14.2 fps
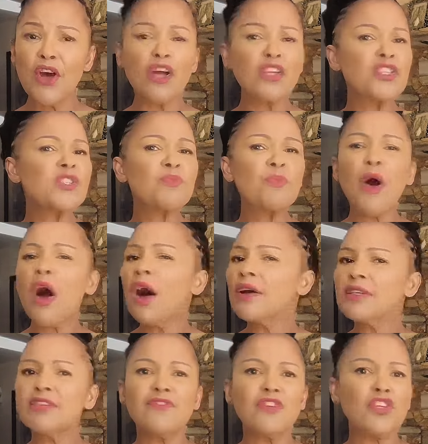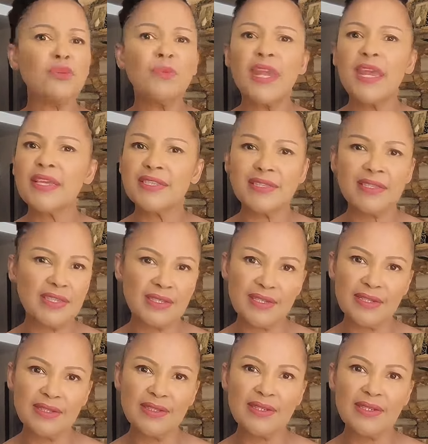are just part of human
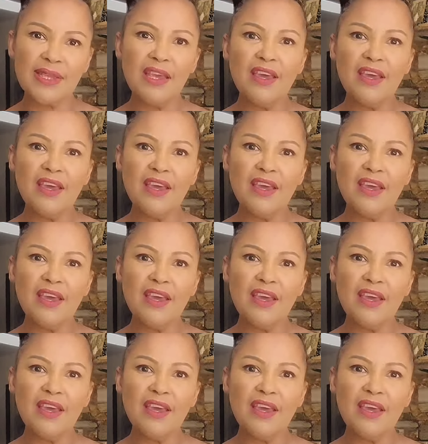existence.